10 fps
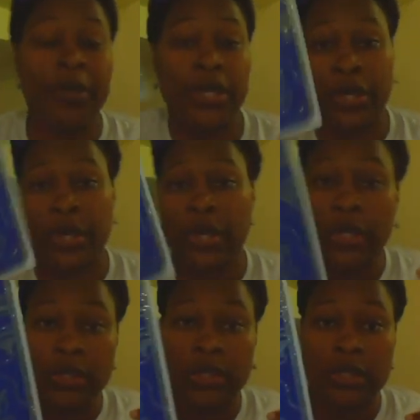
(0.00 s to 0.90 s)
a
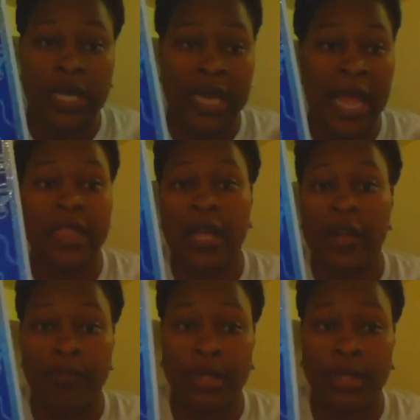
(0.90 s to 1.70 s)
girl, and I love